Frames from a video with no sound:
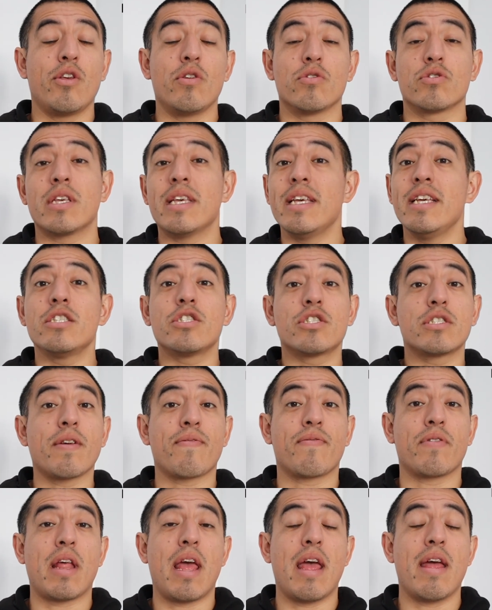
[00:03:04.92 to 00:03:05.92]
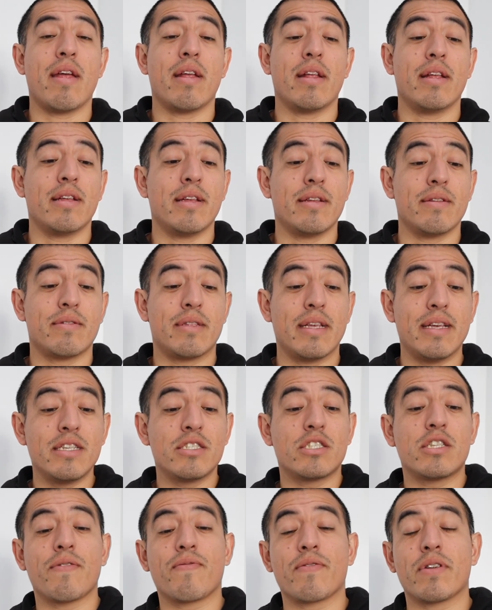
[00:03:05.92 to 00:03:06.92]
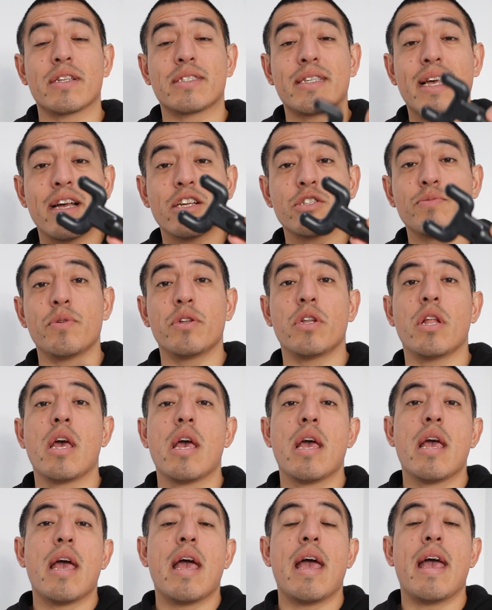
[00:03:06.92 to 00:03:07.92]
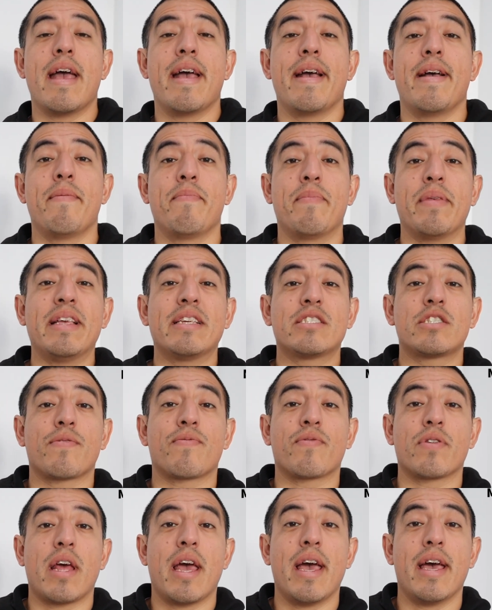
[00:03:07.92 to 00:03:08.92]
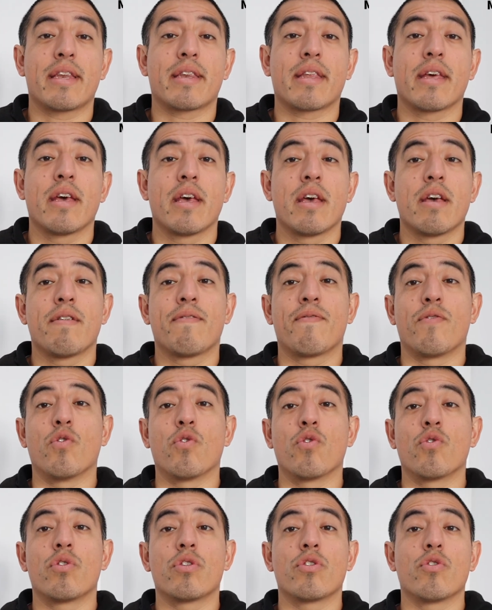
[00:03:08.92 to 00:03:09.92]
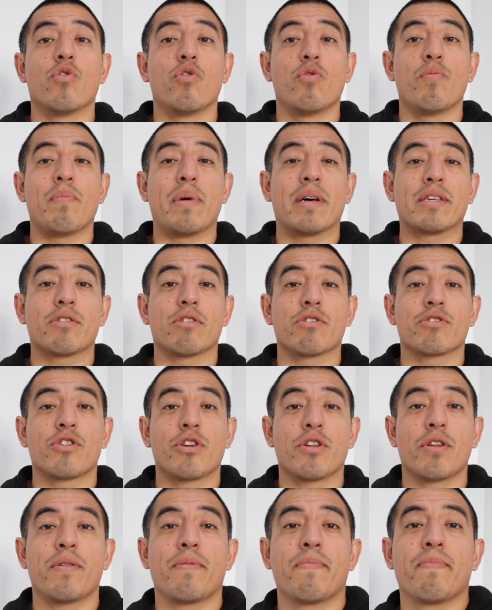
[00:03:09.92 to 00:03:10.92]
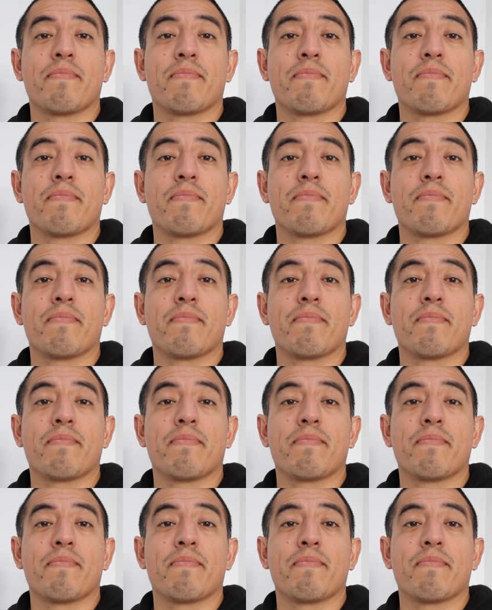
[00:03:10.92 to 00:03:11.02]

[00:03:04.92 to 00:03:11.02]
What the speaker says: use each different attachment and each different head for your massage gun.